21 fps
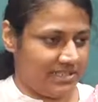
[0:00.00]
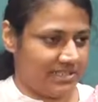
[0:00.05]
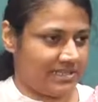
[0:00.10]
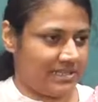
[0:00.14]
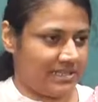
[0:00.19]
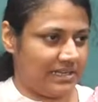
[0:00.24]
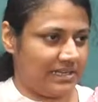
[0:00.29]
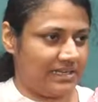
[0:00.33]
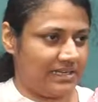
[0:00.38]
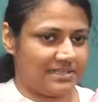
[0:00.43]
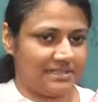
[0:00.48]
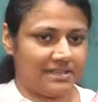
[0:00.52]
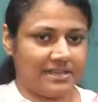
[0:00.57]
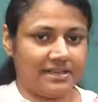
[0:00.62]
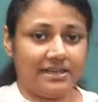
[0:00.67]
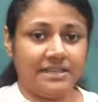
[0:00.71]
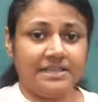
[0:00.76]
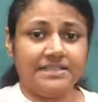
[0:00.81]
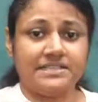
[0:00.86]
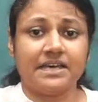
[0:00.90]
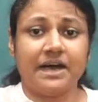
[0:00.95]
is telling is
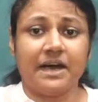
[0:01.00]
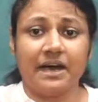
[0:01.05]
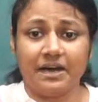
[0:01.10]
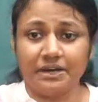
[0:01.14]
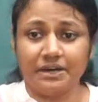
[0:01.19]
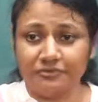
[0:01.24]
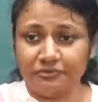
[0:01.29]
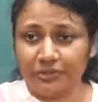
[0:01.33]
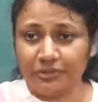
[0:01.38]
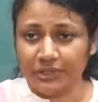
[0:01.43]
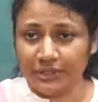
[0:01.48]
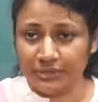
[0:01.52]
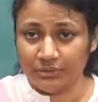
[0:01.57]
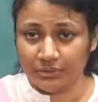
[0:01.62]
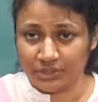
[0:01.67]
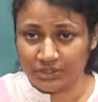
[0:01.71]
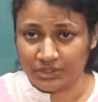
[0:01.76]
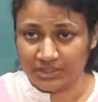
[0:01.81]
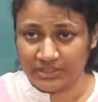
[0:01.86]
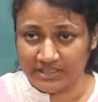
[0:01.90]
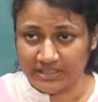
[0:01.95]
right, it's hard for you
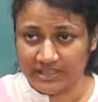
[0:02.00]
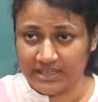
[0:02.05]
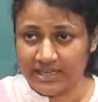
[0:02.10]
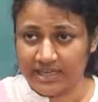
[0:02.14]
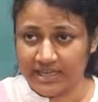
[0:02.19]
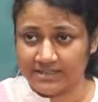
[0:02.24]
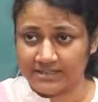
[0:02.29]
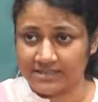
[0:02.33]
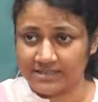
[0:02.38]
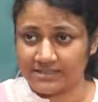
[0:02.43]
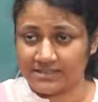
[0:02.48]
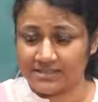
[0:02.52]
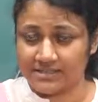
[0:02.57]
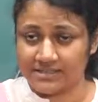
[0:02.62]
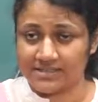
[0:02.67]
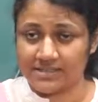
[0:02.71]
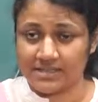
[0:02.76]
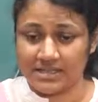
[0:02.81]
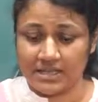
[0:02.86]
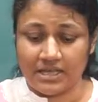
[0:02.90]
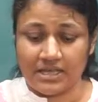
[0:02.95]
to kick against us.
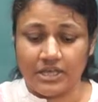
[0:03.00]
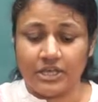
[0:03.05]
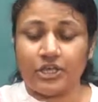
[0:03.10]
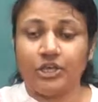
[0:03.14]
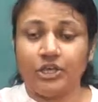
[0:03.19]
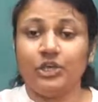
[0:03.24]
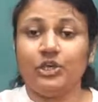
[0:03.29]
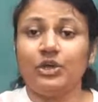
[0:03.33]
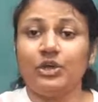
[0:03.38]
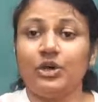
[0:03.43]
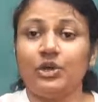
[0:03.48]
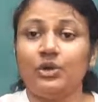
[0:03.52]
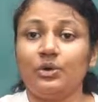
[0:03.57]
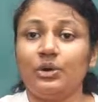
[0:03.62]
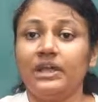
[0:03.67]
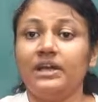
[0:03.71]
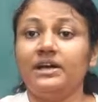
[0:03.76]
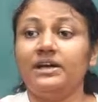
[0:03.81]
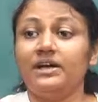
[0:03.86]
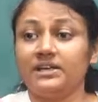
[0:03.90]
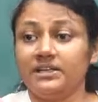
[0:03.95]
You're
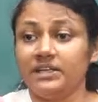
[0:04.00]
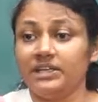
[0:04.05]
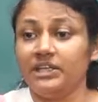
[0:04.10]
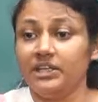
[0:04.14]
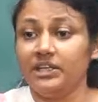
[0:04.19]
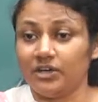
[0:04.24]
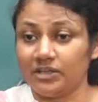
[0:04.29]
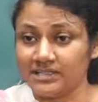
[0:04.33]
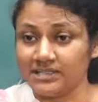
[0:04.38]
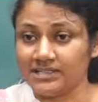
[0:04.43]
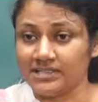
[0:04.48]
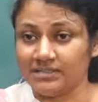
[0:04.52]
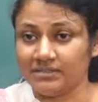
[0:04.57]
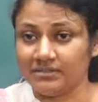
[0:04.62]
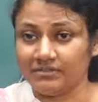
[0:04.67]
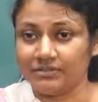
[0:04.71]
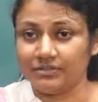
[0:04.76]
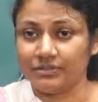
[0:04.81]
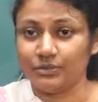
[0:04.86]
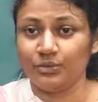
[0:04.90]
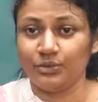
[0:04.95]
only hurting yourself.
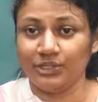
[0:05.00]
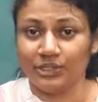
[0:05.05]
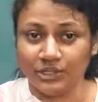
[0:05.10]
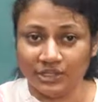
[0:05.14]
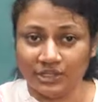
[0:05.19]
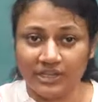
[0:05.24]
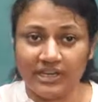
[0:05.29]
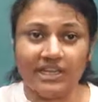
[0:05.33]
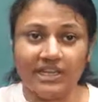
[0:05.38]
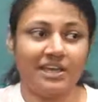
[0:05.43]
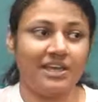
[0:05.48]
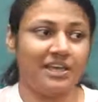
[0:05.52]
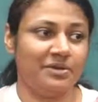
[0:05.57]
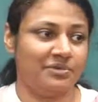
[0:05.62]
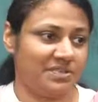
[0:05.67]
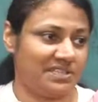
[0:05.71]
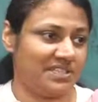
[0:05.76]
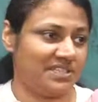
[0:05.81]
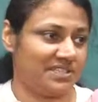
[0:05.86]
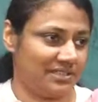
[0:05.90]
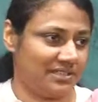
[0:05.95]
No, ninne
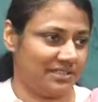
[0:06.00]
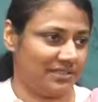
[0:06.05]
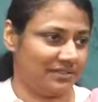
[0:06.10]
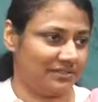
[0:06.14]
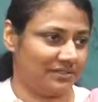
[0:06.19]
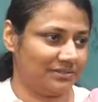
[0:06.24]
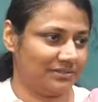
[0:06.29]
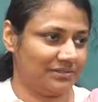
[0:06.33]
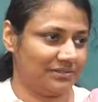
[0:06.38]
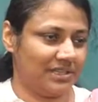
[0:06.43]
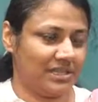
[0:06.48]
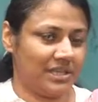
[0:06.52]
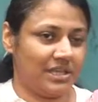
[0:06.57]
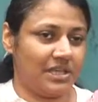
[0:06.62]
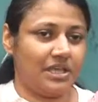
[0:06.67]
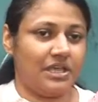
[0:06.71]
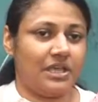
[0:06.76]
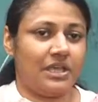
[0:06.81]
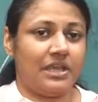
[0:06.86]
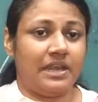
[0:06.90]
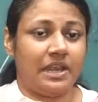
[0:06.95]
himsisthunav.
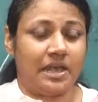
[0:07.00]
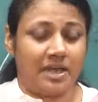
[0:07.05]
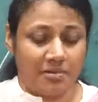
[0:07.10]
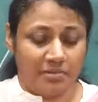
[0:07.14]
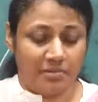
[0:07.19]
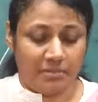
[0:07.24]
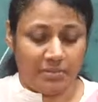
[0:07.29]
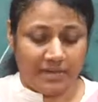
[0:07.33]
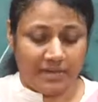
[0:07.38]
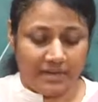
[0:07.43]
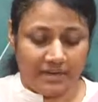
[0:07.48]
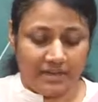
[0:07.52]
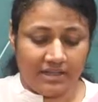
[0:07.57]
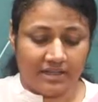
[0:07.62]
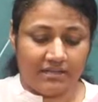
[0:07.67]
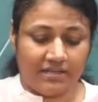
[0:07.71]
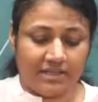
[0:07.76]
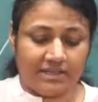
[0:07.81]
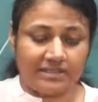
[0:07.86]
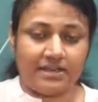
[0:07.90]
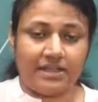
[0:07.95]
Na biddalku
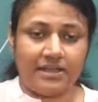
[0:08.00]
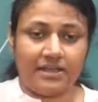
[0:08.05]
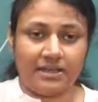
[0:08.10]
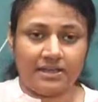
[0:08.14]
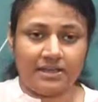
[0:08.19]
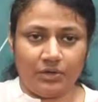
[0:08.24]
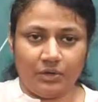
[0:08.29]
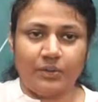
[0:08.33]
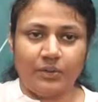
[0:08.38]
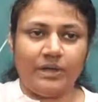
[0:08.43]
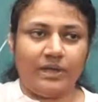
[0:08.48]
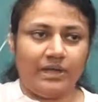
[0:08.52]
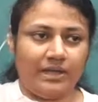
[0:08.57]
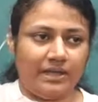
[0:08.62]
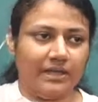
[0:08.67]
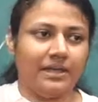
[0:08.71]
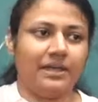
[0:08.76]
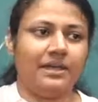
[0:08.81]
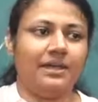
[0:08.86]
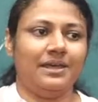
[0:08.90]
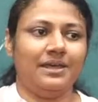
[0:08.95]
vetrenga nu
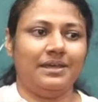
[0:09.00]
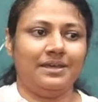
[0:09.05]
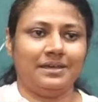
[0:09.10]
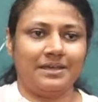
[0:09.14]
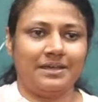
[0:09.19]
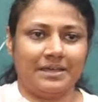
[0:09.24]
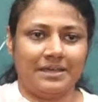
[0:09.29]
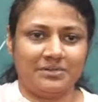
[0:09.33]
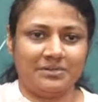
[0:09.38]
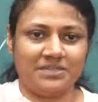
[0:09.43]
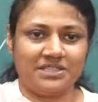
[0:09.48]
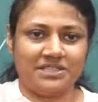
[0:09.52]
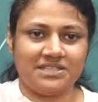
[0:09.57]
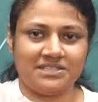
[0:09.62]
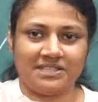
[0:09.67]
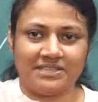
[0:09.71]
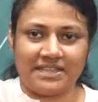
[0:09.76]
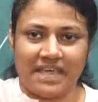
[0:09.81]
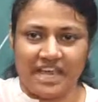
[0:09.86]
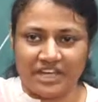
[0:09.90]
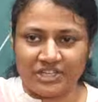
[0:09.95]
ilaga
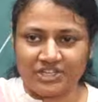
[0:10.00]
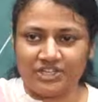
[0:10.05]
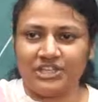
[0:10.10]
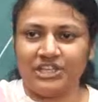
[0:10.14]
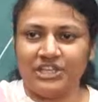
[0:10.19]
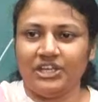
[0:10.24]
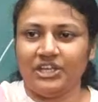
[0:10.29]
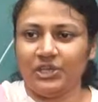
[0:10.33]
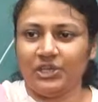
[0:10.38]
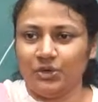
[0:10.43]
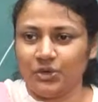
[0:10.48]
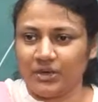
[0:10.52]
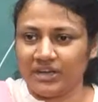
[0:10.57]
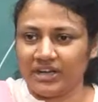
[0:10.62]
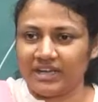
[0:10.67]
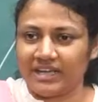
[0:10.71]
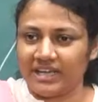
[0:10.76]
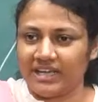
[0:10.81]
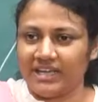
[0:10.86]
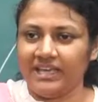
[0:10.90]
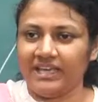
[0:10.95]
himsisthu. Actually, you are
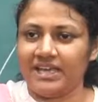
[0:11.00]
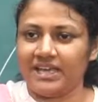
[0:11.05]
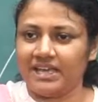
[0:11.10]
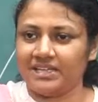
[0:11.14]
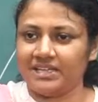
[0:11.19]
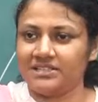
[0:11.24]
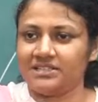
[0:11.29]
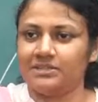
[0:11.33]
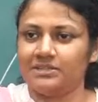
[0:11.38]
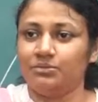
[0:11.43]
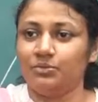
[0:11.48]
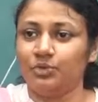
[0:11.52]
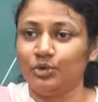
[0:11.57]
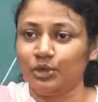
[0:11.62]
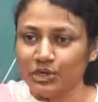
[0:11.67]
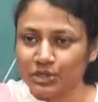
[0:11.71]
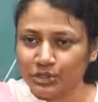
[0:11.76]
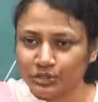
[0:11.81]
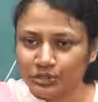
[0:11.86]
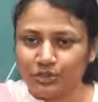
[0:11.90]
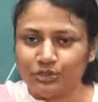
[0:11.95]
kicking against the
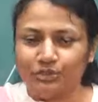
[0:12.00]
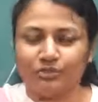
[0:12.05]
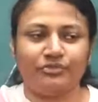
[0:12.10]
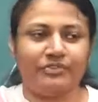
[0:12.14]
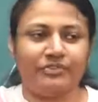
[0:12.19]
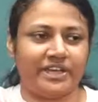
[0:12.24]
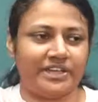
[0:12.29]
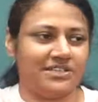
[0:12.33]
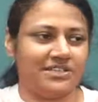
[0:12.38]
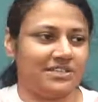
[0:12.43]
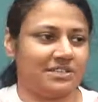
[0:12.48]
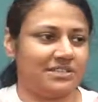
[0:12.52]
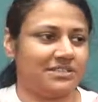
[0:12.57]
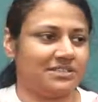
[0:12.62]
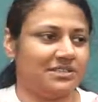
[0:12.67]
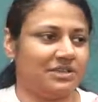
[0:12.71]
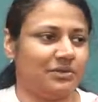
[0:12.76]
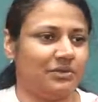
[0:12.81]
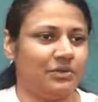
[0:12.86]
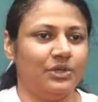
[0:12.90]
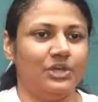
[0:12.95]
mulluto nu fight
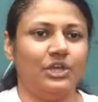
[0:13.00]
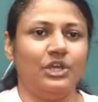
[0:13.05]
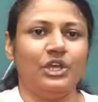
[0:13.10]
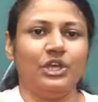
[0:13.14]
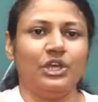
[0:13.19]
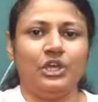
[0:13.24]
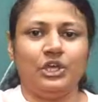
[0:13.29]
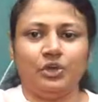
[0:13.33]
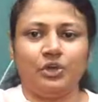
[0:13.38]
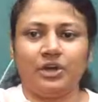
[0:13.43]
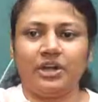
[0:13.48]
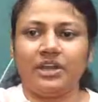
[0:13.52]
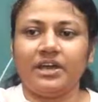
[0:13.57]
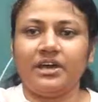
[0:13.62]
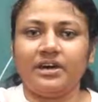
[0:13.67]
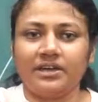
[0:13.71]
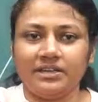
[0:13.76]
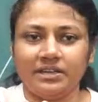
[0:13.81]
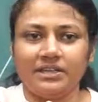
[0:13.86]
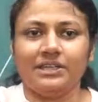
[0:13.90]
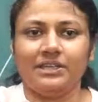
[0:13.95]
chestunnav. You are
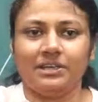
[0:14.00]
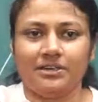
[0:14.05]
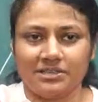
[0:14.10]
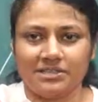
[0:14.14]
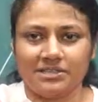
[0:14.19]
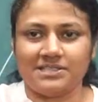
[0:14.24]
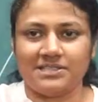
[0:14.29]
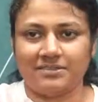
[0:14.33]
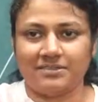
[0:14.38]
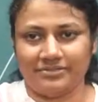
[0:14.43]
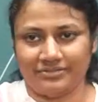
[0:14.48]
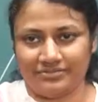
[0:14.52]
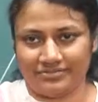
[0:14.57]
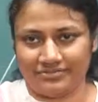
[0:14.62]
hurting yourself.